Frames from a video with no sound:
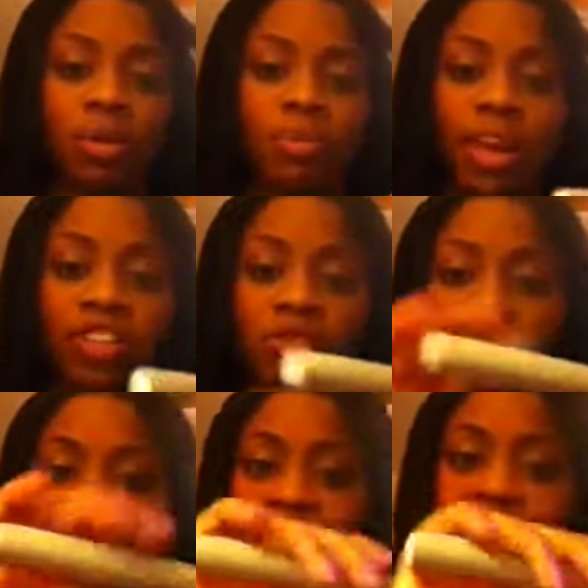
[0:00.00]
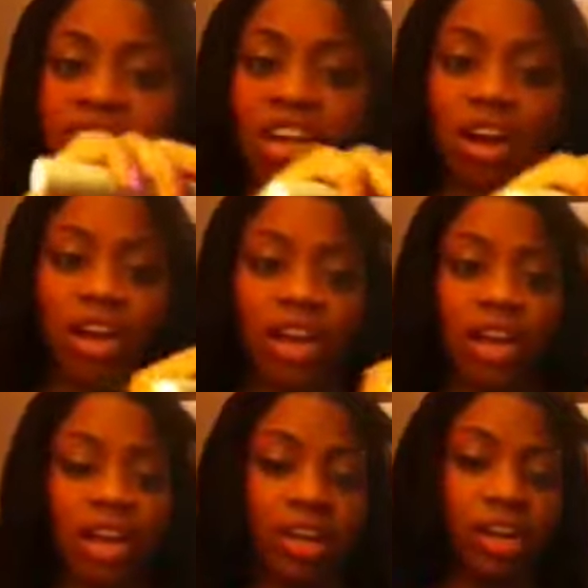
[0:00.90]
make sure the ends are
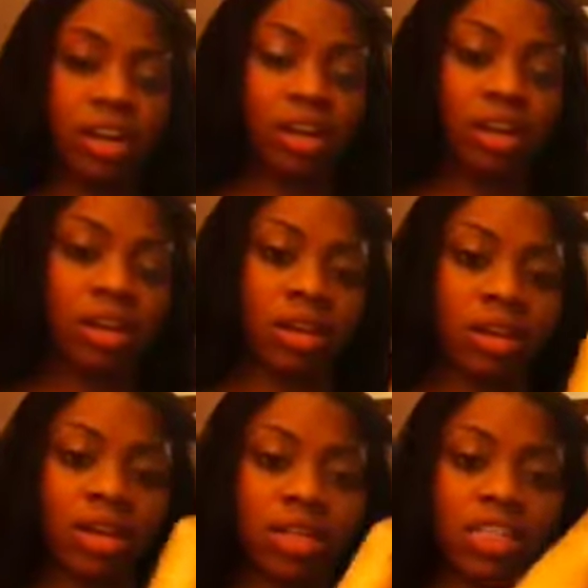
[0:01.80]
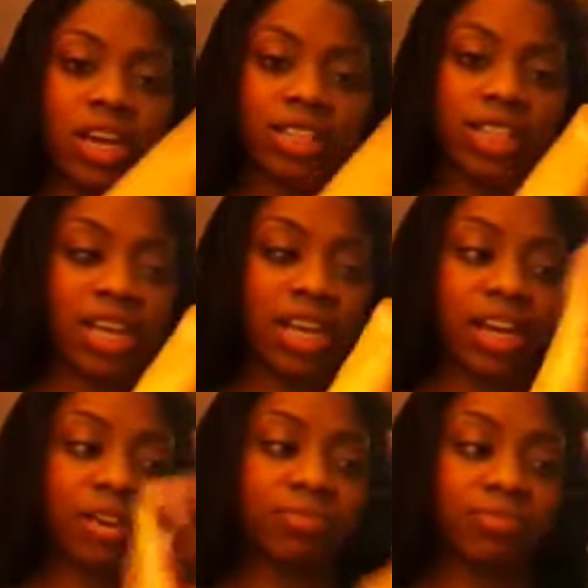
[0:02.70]
in, tucked
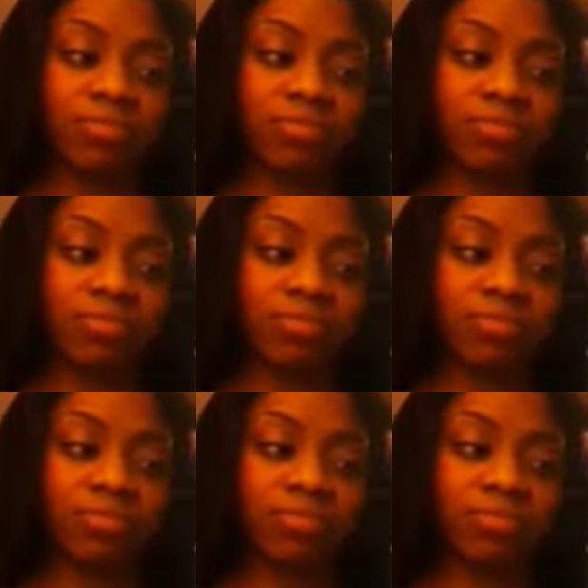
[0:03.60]
in,